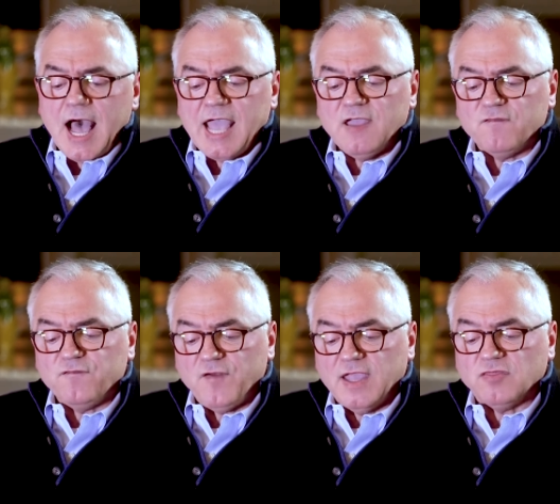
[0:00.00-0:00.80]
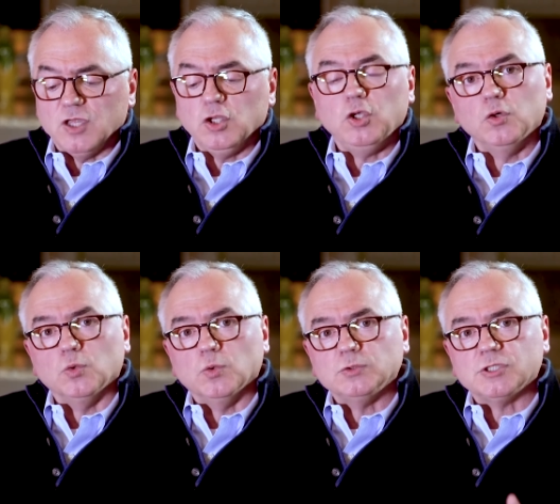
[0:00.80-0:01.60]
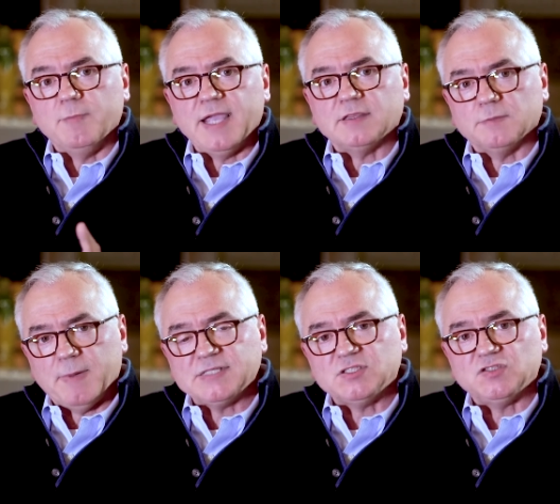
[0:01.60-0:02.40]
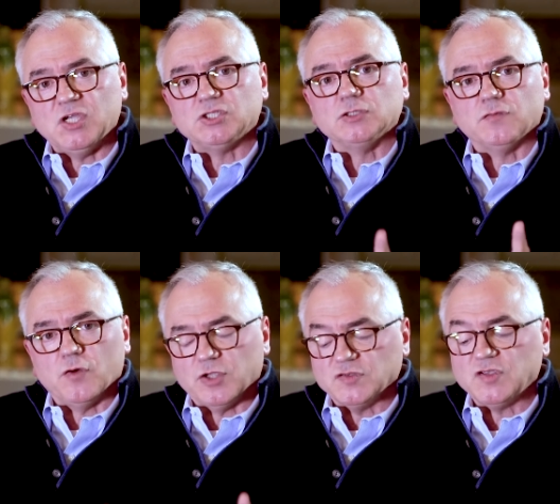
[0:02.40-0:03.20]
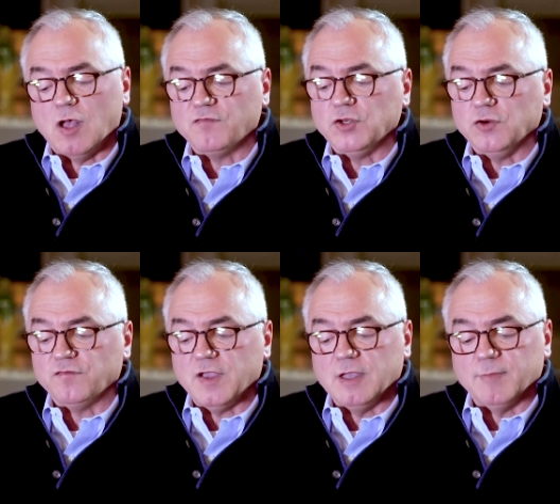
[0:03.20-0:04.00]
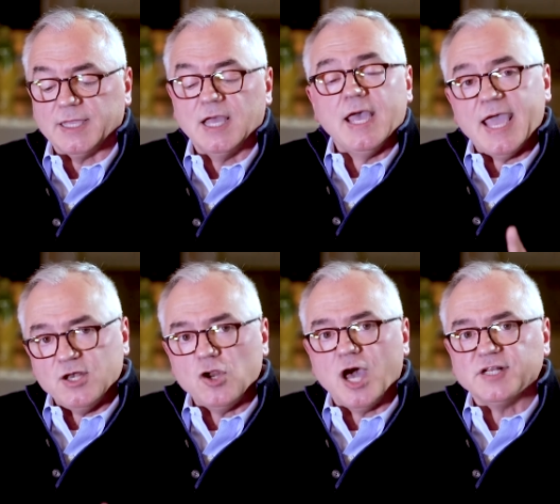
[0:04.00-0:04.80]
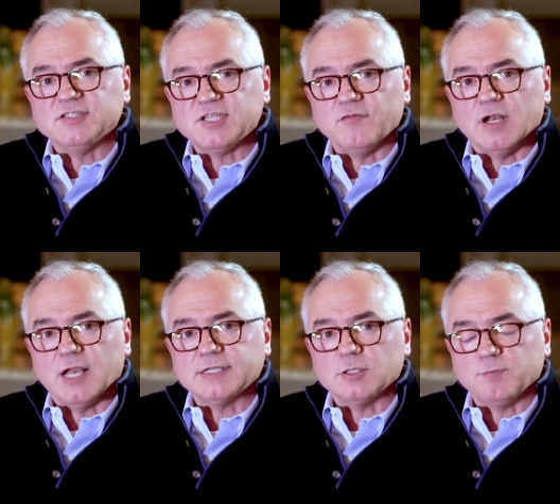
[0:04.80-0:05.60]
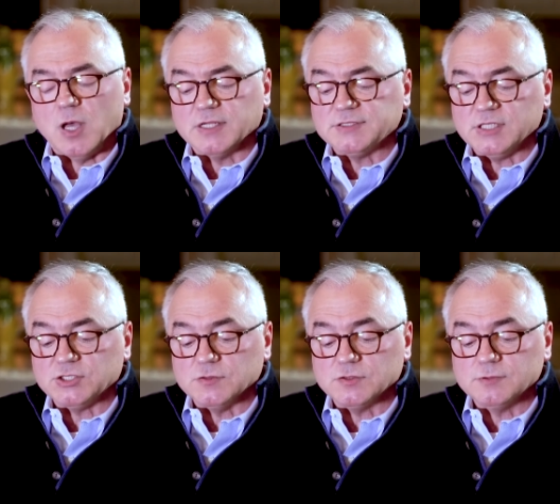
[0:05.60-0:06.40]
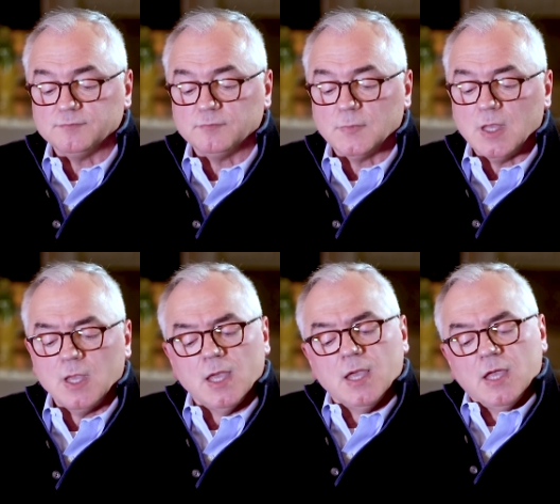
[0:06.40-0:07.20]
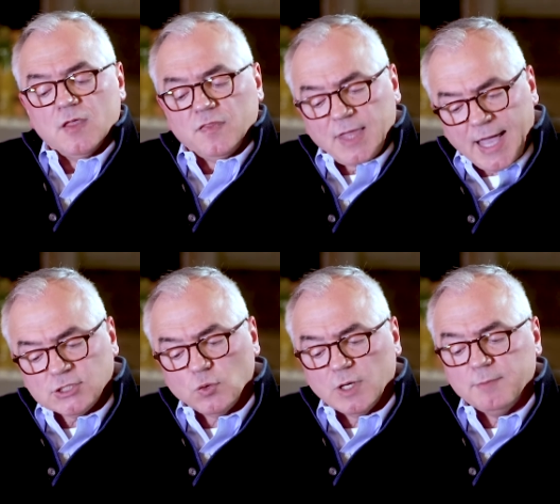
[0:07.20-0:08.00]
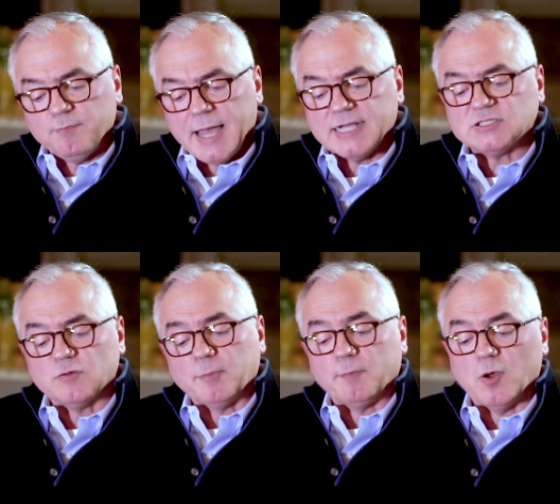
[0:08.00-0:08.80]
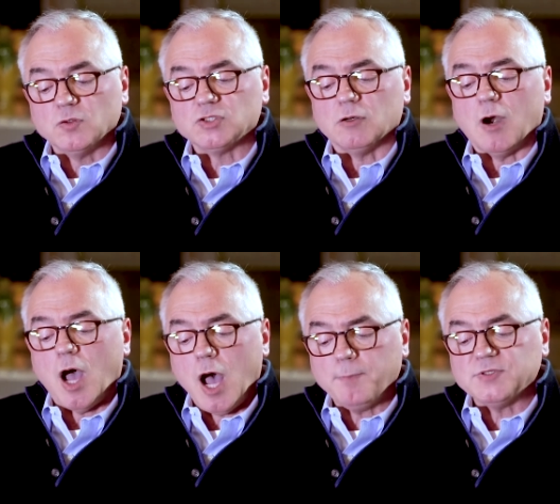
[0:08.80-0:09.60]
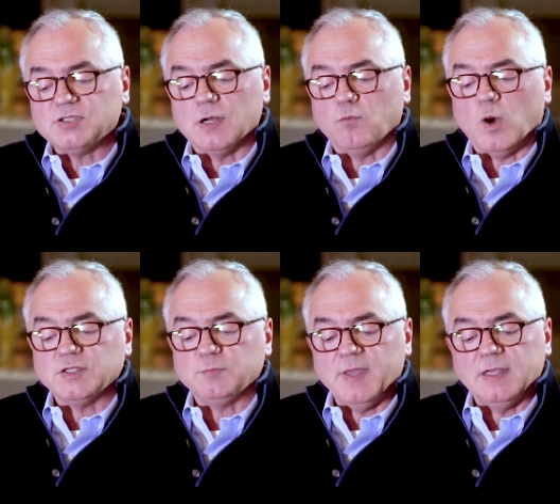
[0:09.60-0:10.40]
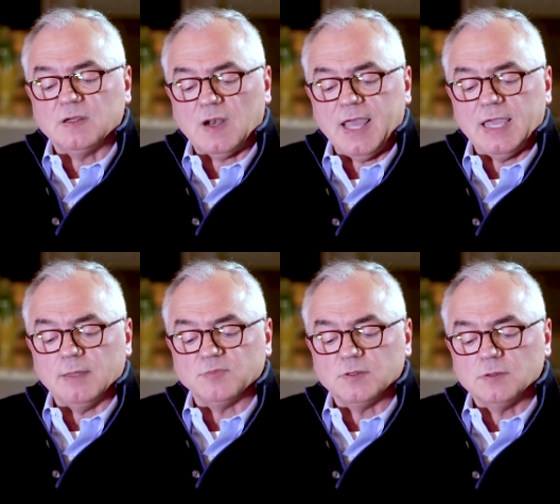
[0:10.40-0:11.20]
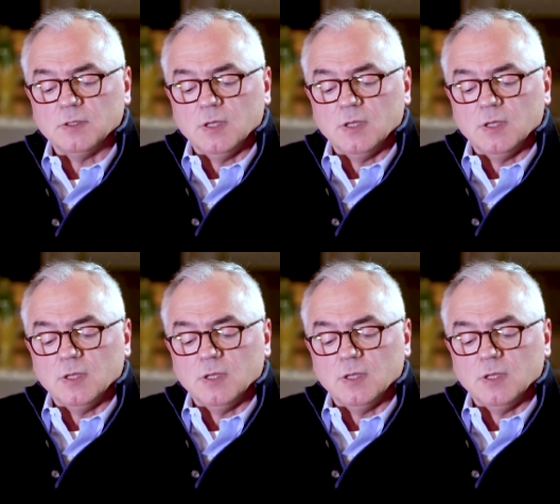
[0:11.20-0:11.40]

I have faith in you to make the best decisions for yourself and your family, and not in seven elected politicians. The actual impacts of the proposal are opposite of what is being claimed.